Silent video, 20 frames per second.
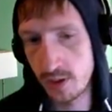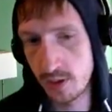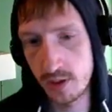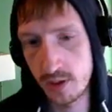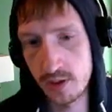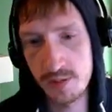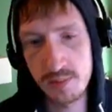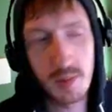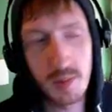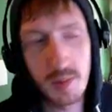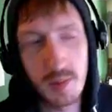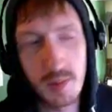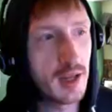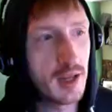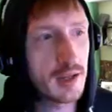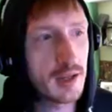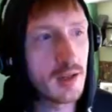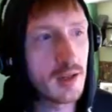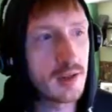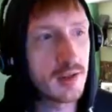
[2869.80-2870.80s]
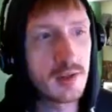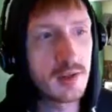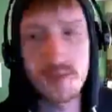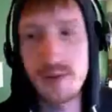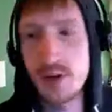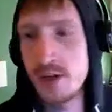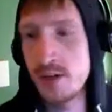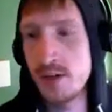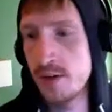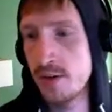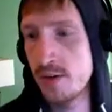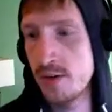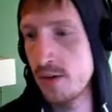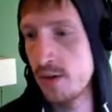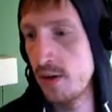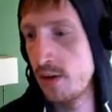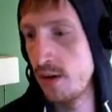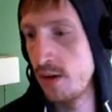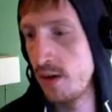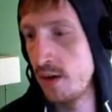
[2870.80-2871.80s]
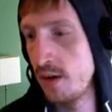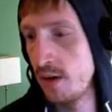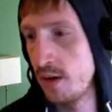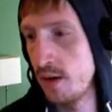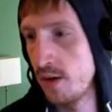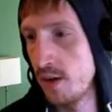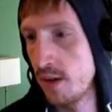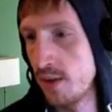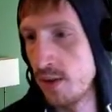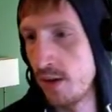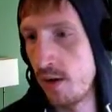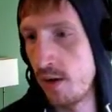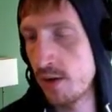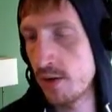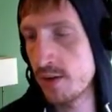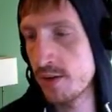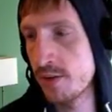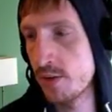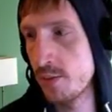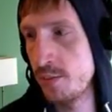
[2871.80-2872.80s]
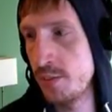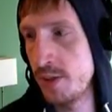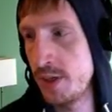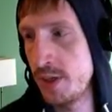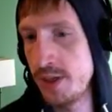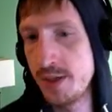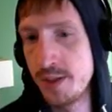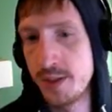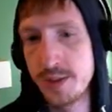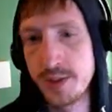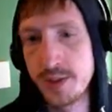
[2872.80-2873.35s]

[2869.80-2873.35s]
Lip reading: Here's my lackluster Avengers. The Hulk is OP'd.